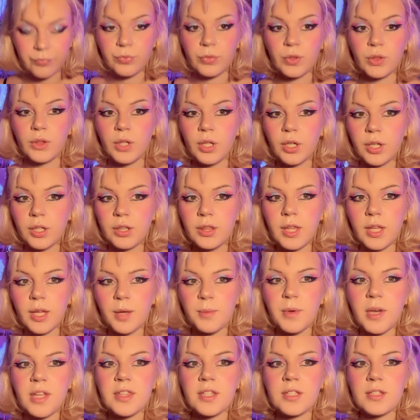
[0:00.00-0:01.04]
The good thing
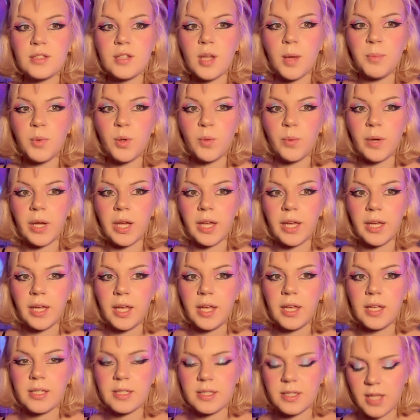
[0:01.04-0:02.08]
about this double wing
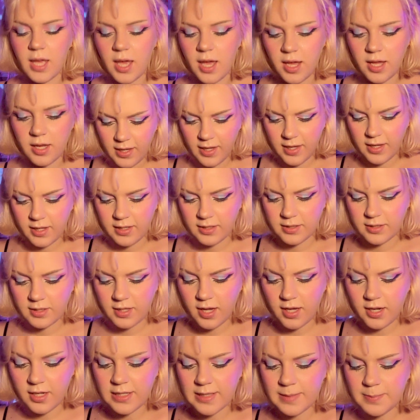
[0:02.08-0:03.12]
is that it's
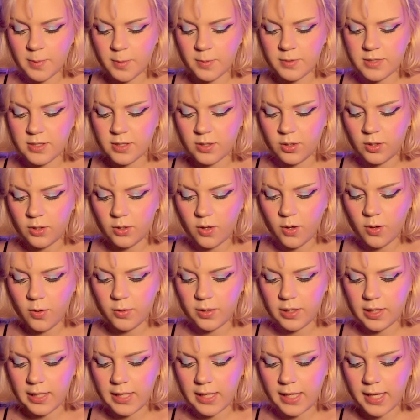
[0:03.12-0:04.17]
kind of supposed to look
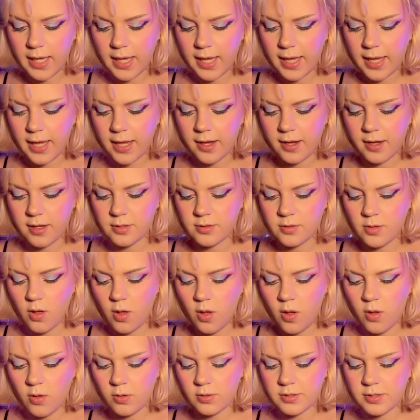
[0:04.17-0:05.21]
hokey, and
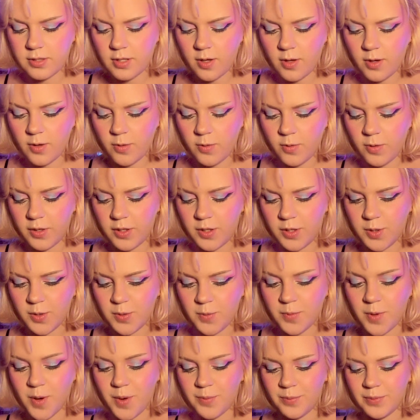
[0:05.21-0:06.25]
also you
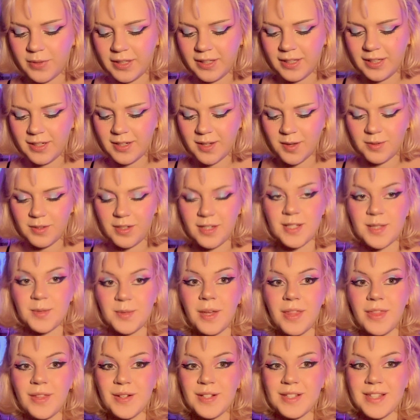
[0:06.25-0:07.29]
won't really notice
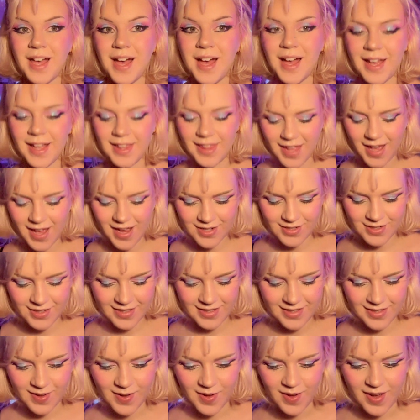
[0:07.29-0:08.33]
when there's
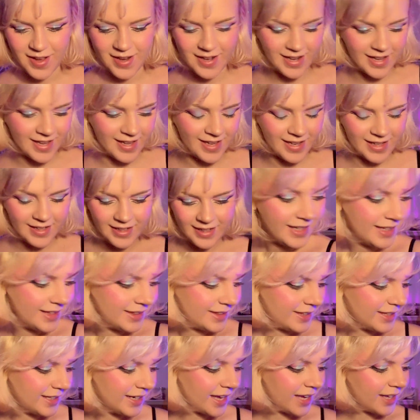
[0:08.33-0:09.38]
eyelashes on it
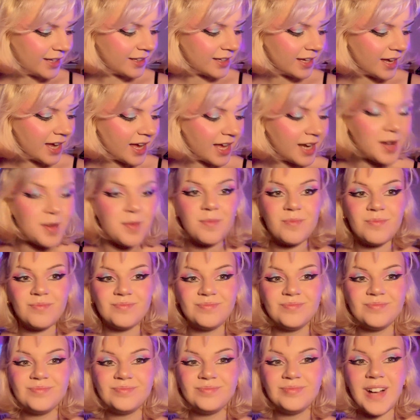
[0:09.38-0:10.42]
that I kind of
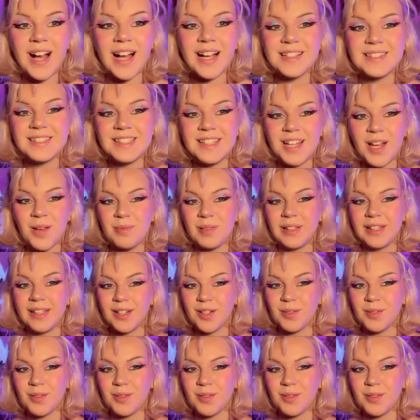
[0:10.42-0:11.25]
mucked it up a little